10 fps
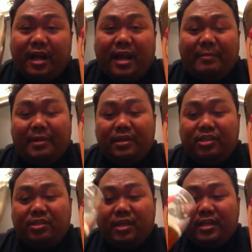I'm going to
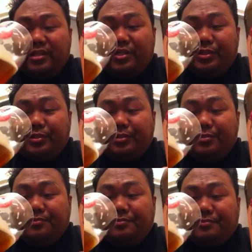try to
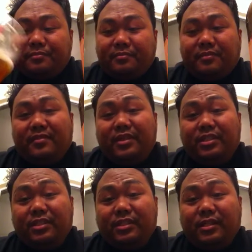finish
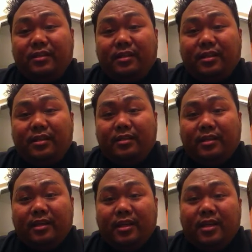this here
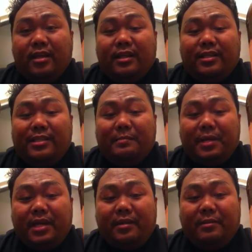and get to
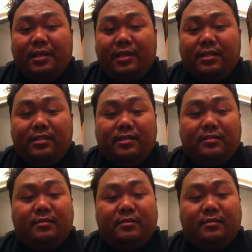bed, because,